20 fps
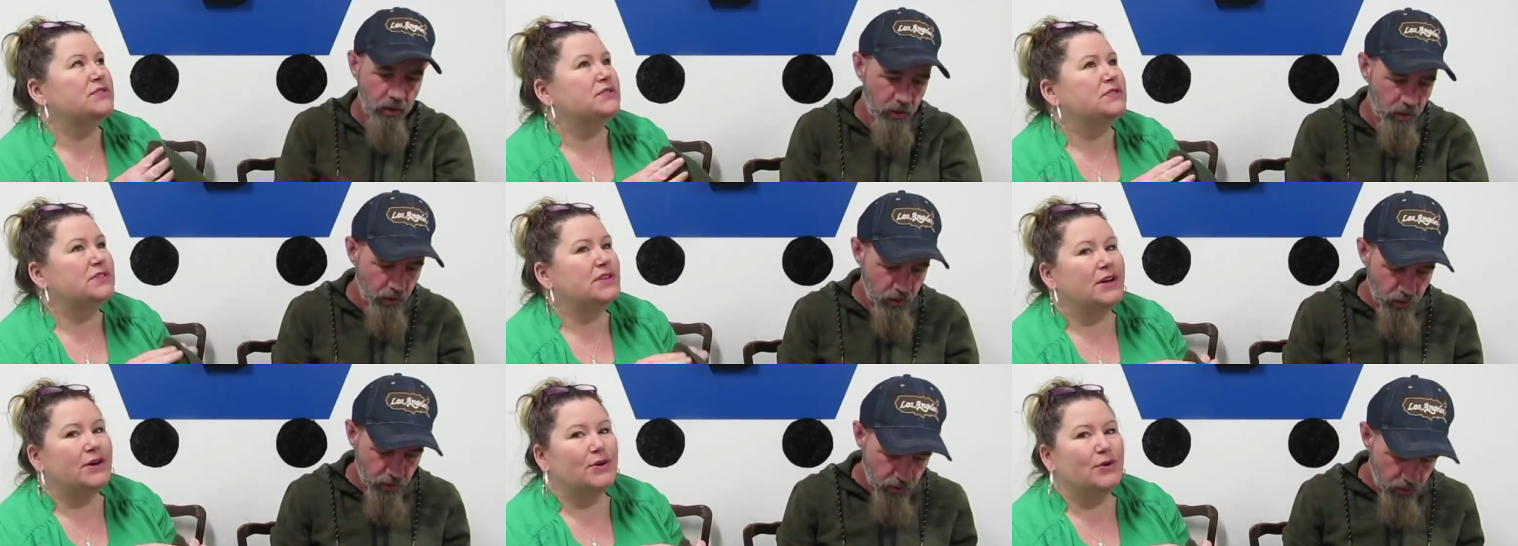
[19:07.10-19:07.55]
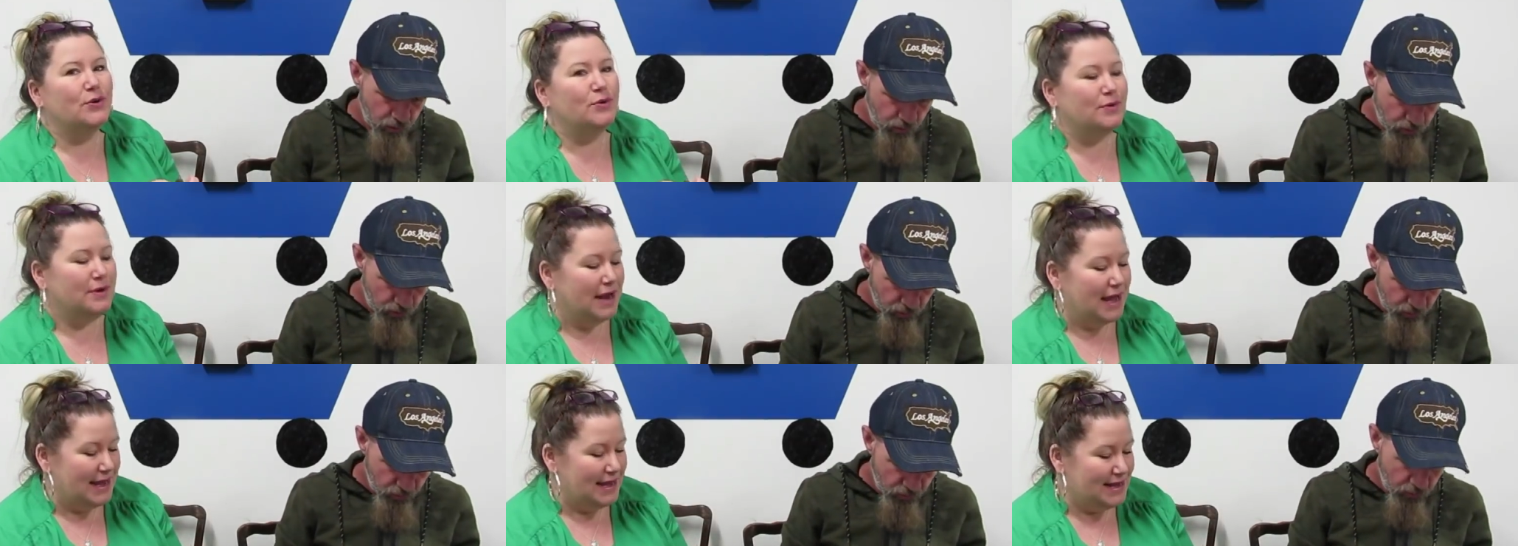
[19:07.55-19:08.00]
Speaker 1: so
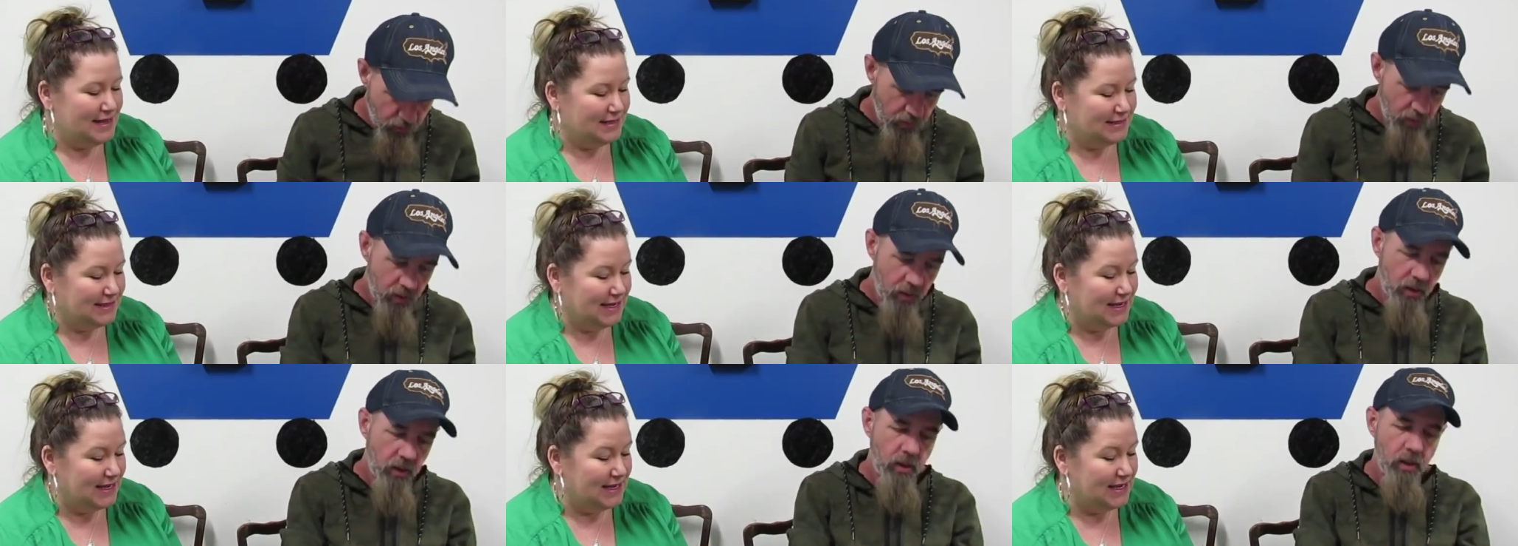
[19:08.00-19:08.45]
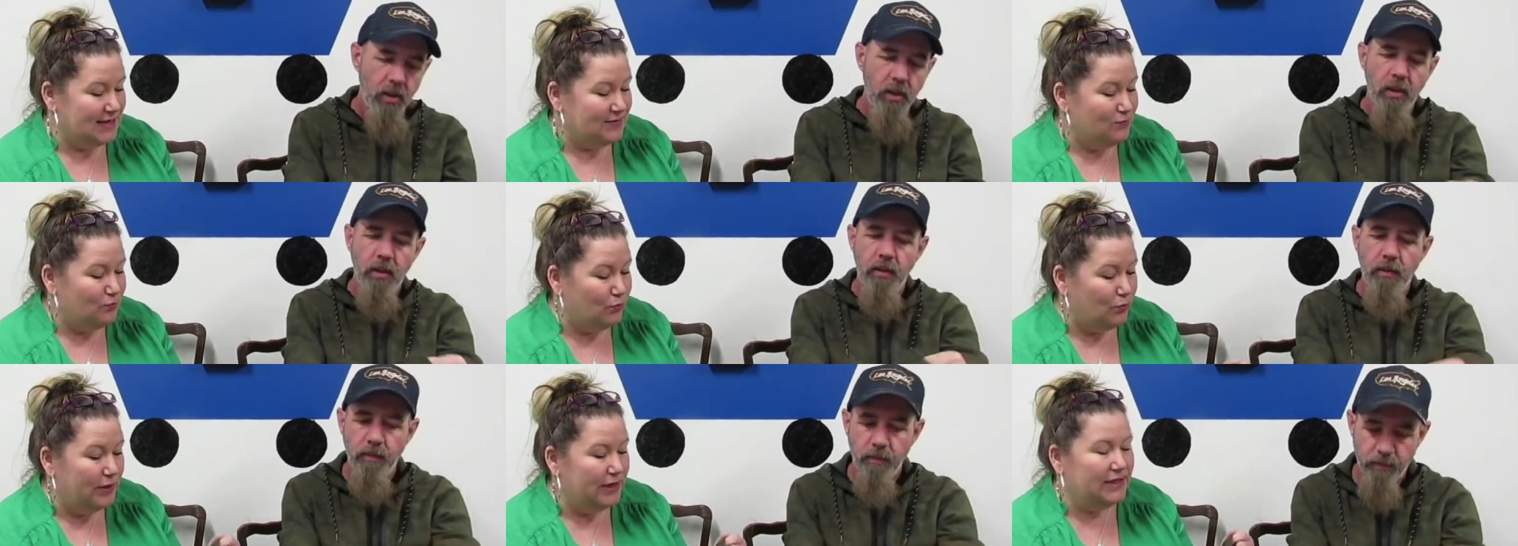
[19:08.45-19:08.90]
nice, like a
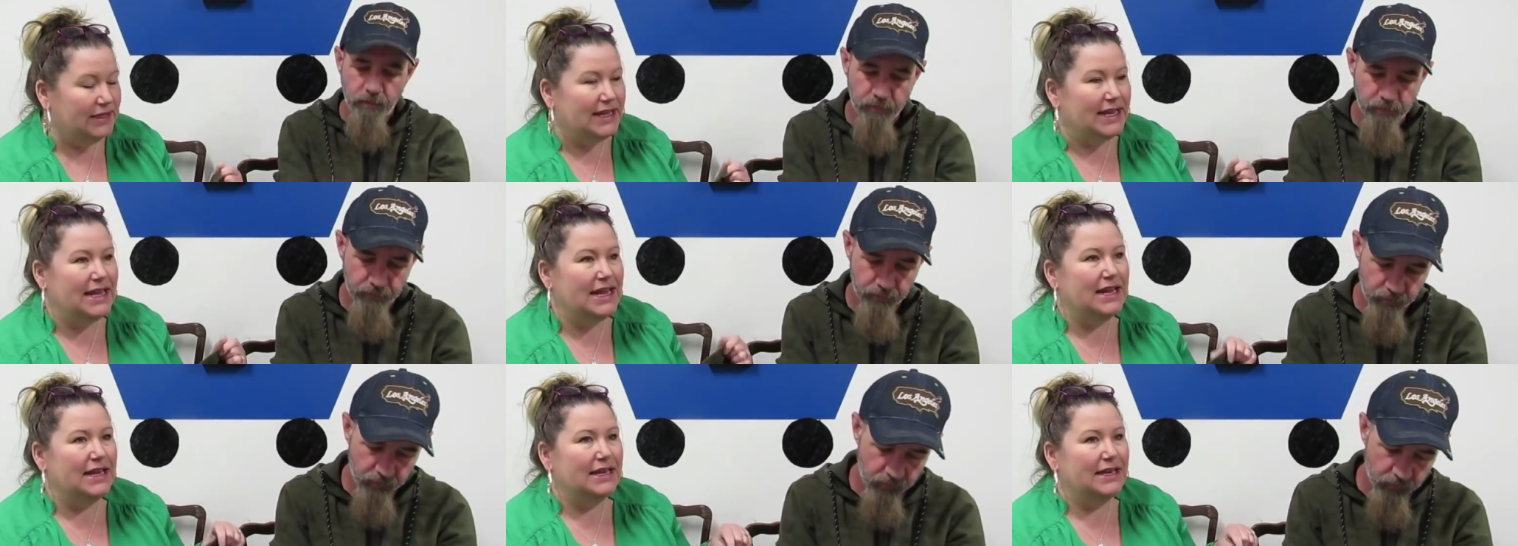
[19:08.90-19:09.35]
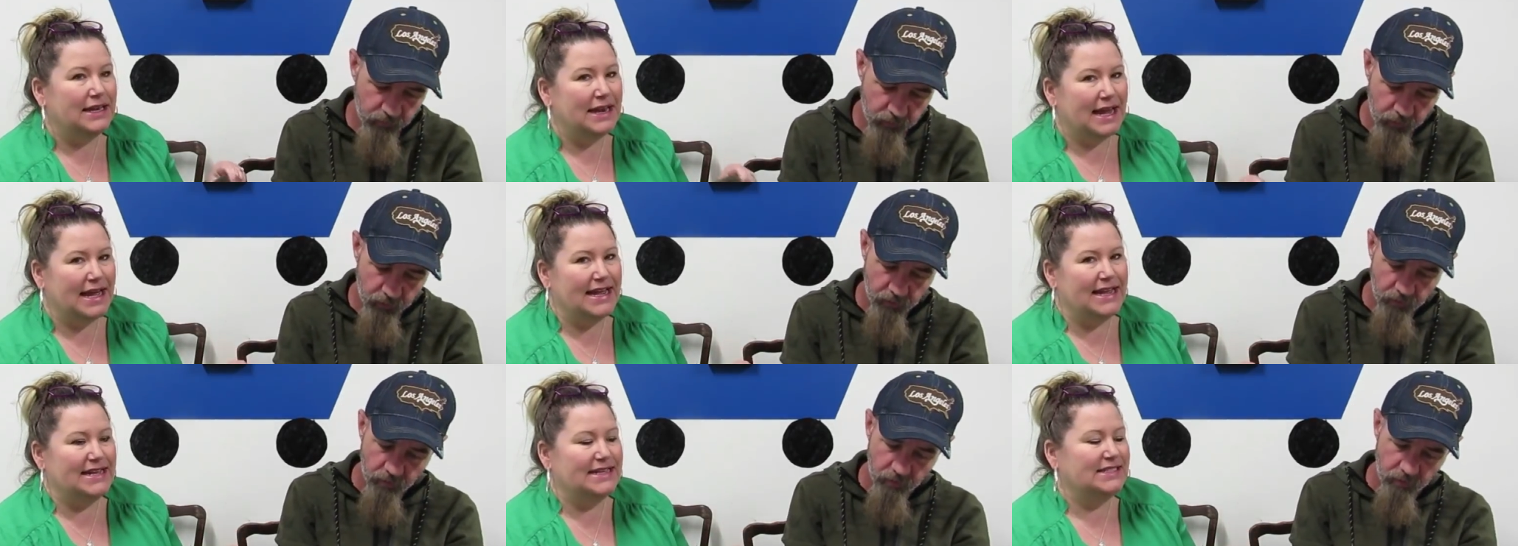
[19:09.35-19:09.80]
really
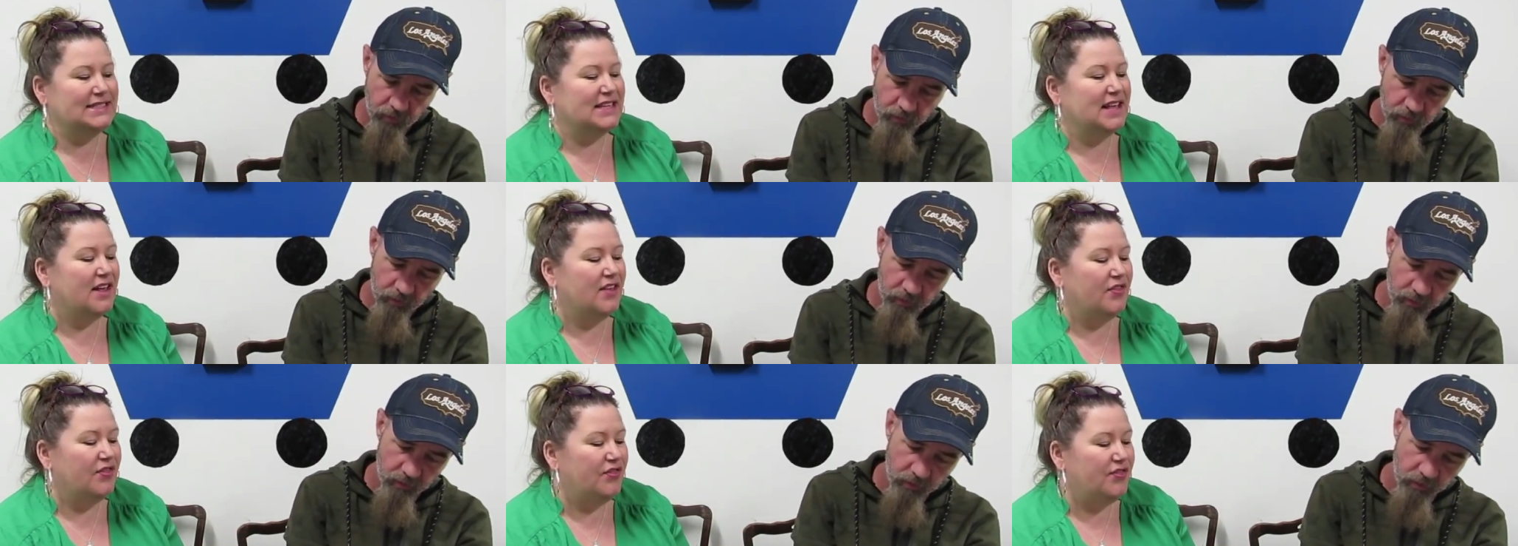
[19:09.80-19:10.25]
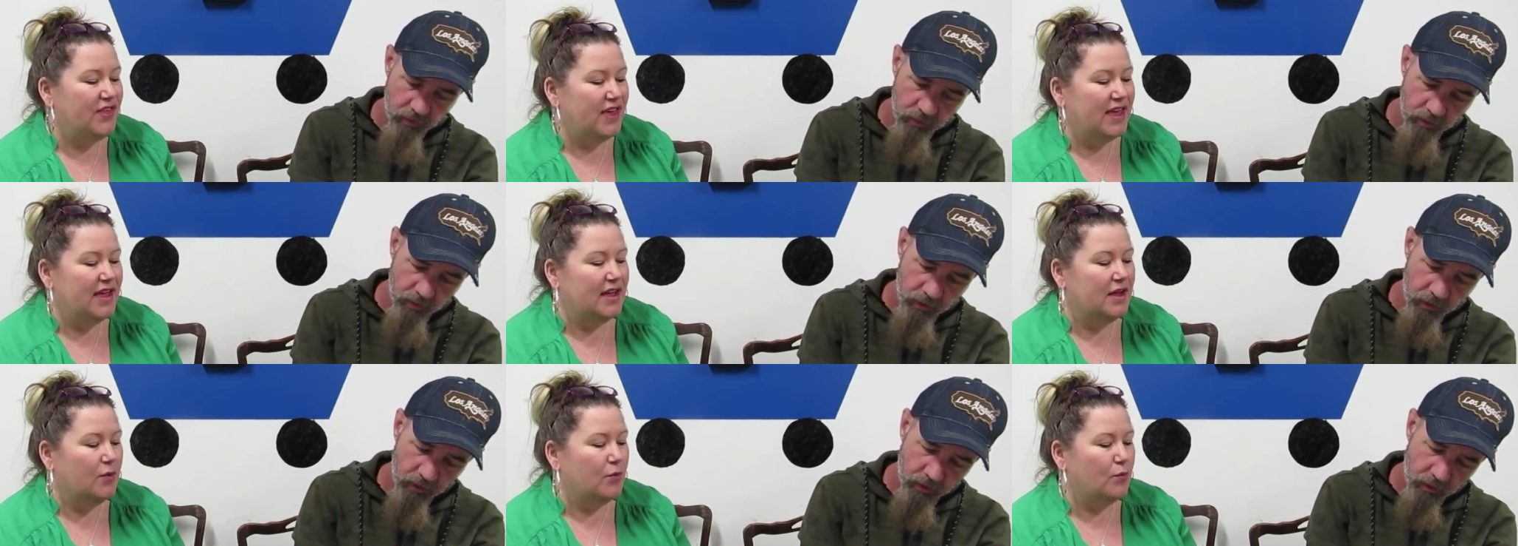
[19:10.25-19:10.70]
nice, thick,